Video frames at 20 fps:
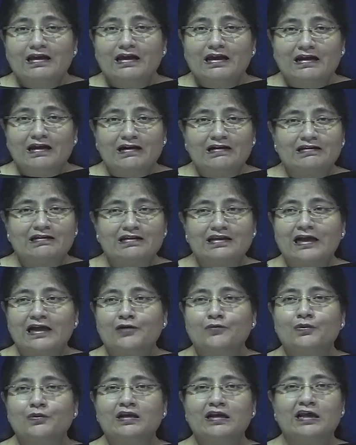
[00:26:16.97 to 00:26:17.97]
And that
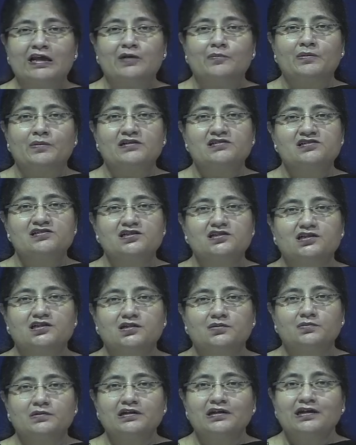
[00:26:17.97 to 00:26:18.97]
will help us
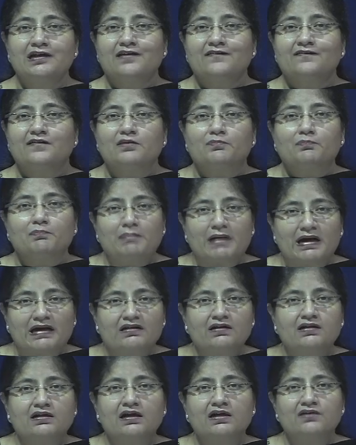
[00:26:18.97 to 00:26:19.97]
determine the
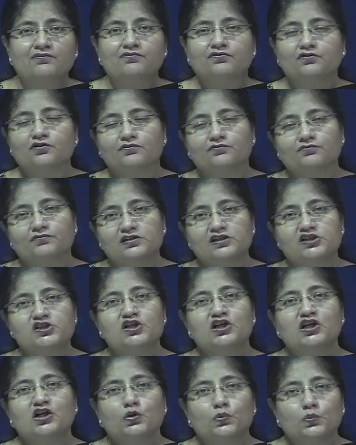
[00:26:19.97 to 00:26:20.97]
paradigm from which
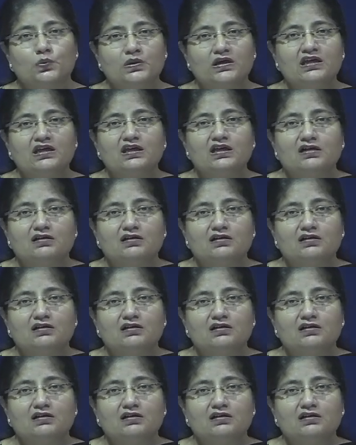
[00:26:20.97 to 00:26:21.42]
we